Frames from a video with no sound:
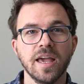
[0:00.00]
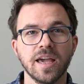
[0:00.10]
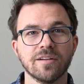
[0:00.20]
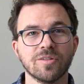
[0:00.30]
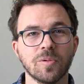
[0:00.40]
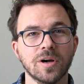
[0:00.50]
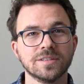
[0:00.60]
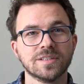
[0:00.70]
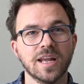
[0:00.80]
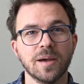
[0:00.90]
Hey
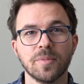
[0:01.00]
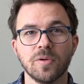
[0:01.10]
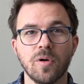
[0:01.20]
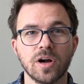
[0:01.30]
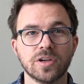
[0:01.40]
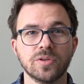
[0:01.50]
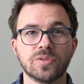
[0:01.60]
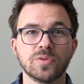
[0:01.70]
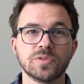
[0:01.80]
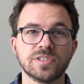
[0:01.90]
everyone, today I'm going to walk you
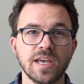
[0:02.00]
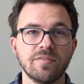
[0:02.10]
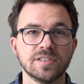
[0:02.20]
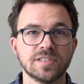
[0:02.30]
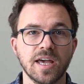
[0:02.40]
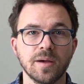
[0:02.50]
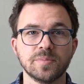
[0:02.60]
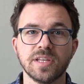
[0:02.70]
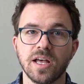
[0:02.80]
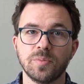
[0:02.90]
through seven
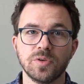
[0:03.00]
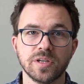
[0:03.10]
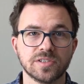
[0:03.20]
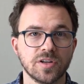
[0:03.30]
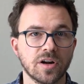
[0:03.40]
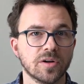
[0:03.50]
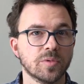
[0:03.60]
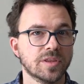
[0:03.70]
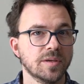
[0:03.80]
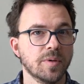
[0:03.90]
steps to help you get started
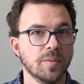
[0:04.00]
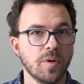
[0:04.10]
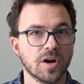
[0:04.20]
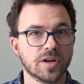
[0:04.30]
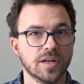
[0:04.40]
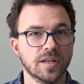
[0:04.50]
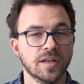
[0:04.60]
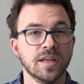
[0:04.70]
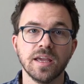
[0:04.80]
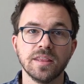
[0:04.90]
with email
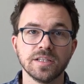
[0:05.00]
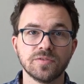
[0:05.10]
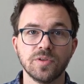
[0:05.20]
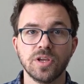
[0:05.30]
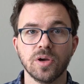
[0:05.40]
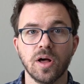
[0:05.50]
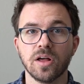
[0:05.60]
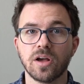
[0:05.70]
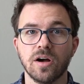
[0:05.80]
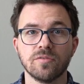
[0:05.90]
marketing. In this video,
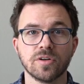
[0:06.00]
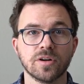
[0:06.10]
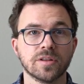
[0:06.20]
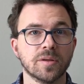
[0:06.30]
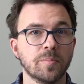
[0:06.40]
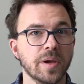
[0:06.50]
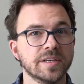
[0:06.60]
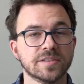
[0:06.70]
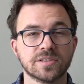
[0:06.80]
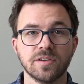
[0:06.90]
I'll cover the
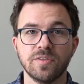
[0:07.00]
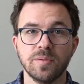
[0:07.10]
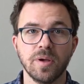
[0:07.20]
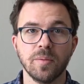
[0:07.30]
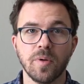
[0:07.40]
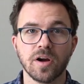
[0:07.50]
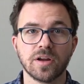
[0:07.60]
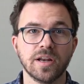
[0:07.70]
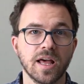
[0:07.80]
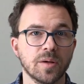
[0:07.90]
basics of email
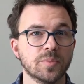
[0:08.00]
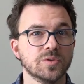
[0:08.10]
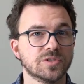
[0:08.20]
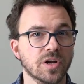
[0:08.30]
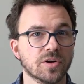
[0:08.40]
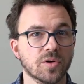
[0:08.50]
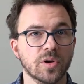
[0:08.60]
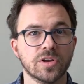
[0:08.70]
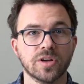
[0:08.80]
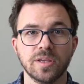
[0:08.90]
marketing to help you start
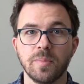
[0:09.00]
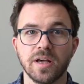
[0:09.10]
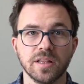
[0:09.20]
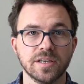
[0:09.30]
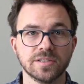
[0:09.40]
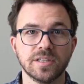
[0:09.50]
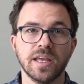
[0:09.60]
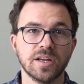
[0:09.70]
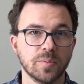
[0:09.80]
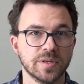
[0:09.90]
growing your email list
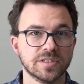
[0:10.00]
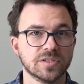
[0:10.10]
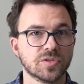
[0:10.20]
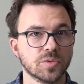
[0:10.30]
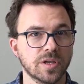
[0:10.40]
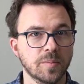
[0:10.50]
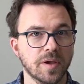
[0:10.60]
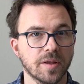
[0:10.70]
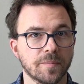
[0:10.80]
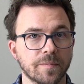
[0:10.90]
and your business through
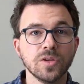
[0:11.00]
email.